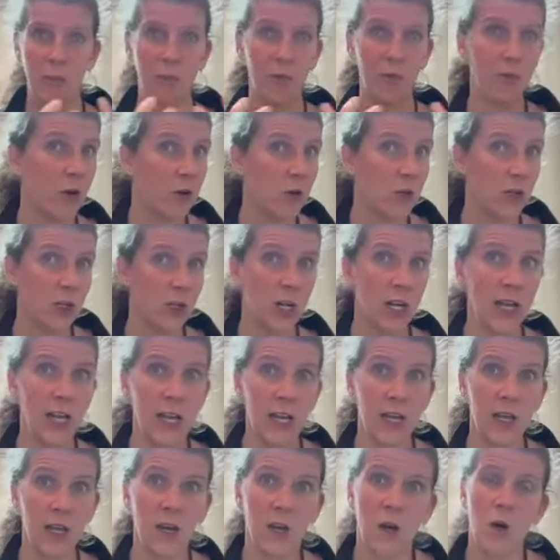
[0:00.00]

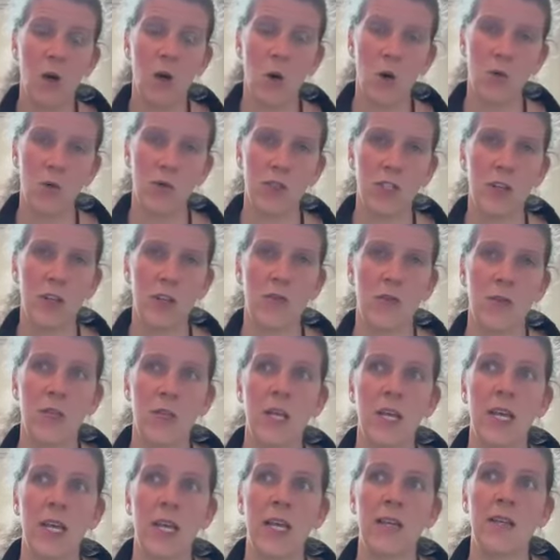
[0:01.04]
functioning, all those different
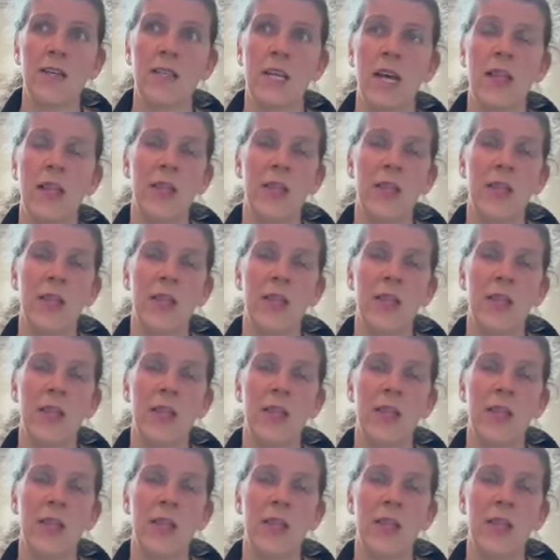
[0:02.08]
things.